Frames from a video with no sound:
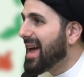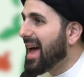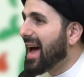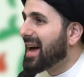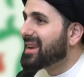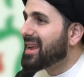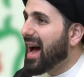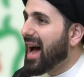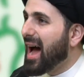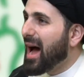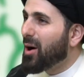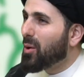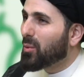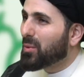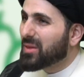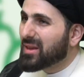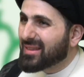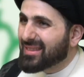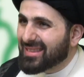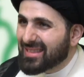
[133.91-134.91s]
and how
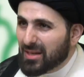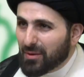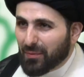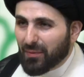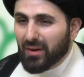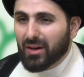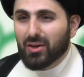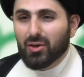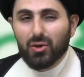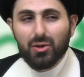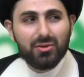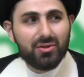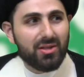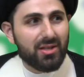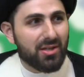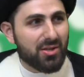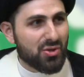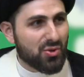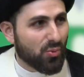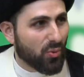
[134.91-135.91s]
the
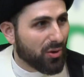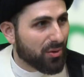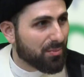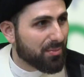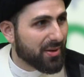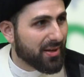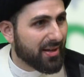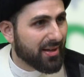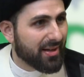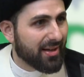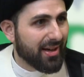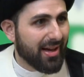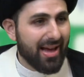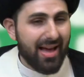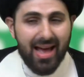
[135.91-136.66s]
difficulties will be.